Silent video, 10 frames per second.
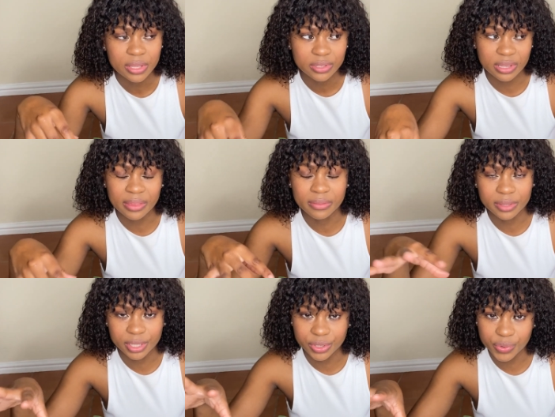yeah, then
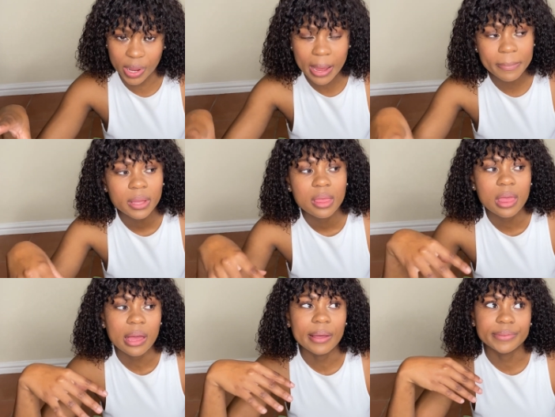they clean you up,
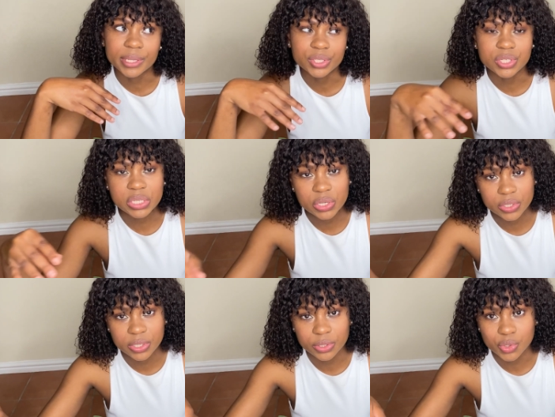and then she
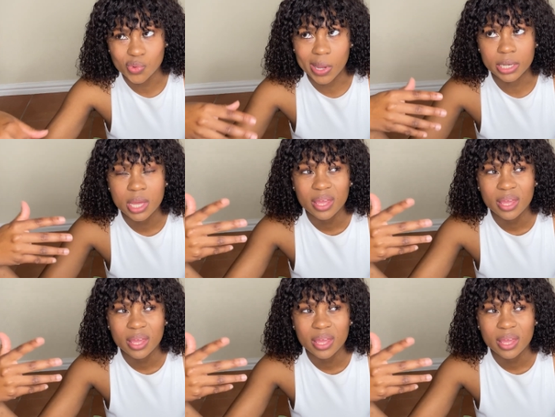inserted the new one.